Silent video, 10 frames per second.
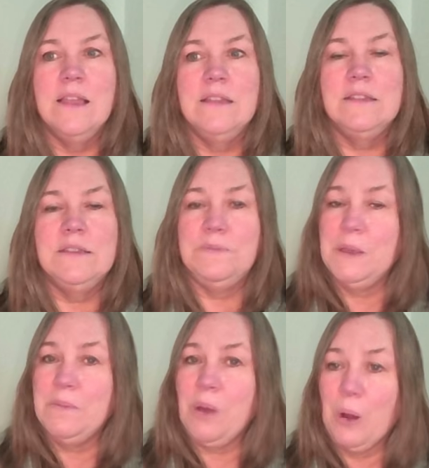to be
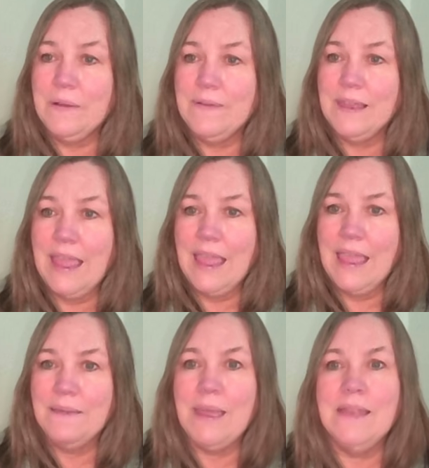a part of the
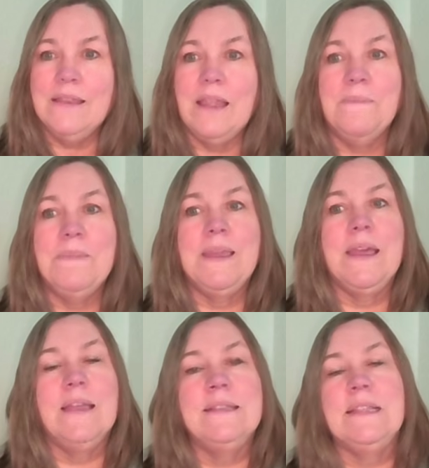game and not
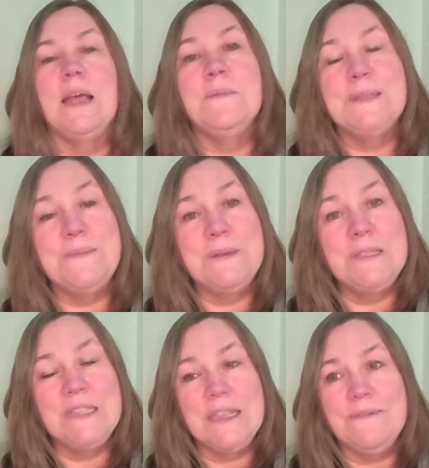because it helps them
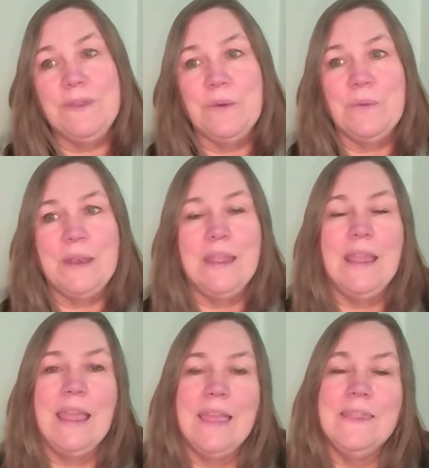achieve their winning
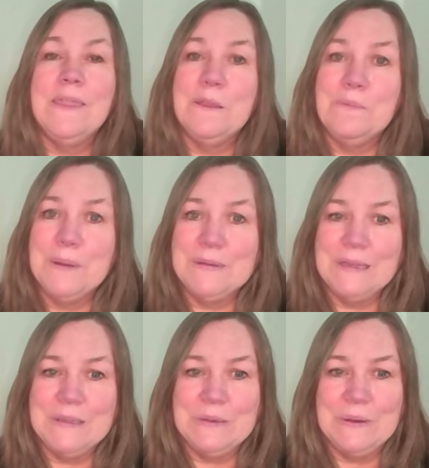hand that they're
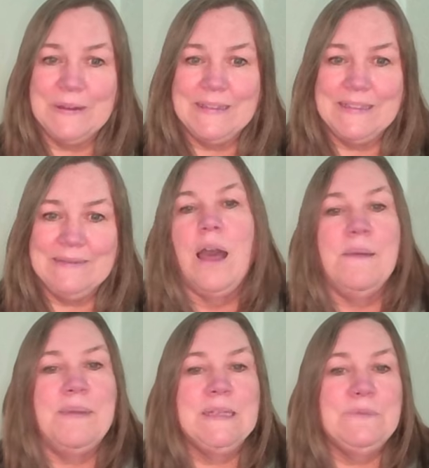building towards.
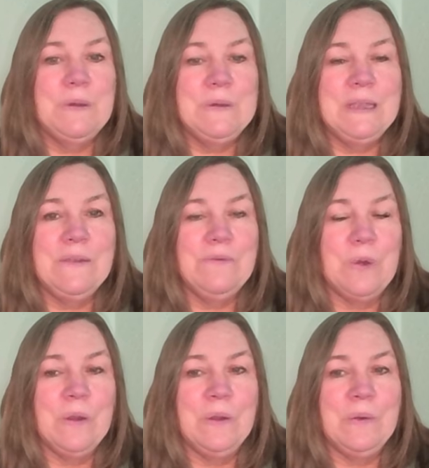I'm exposing
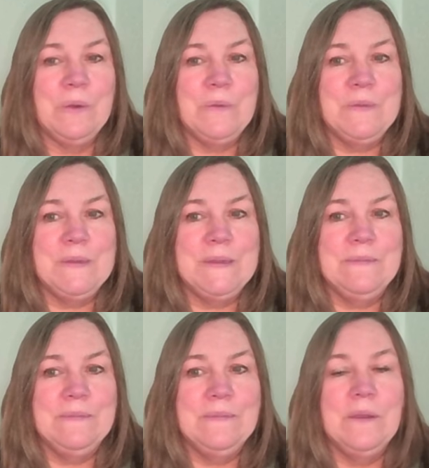wrong groups.
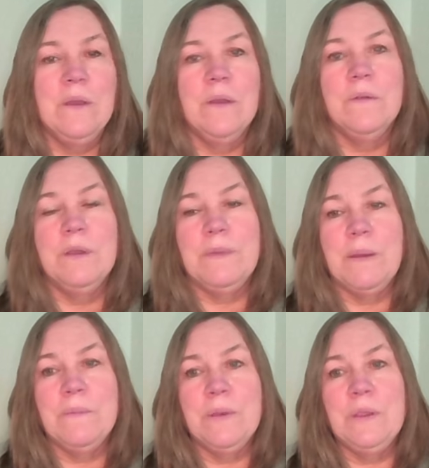
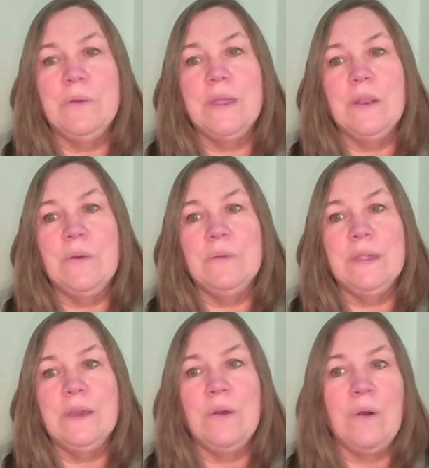Remember, you can
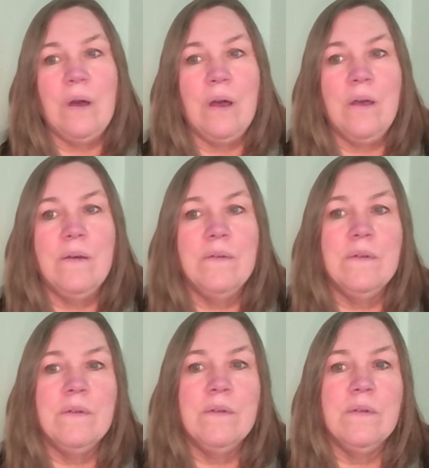only call
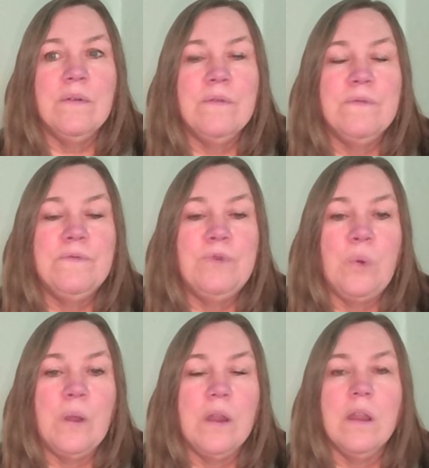
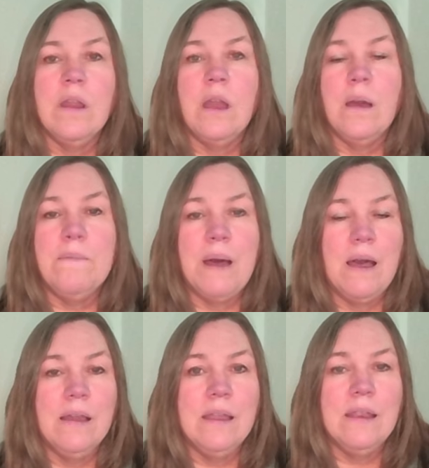for a
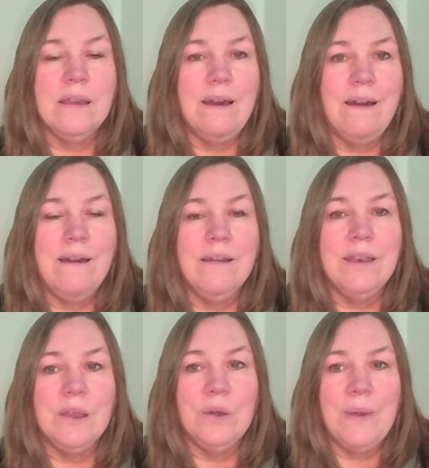pung and a kong and
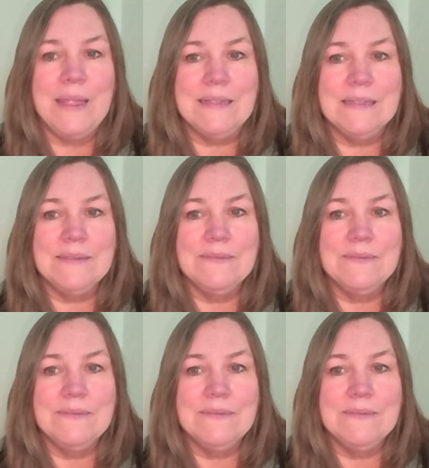a quint.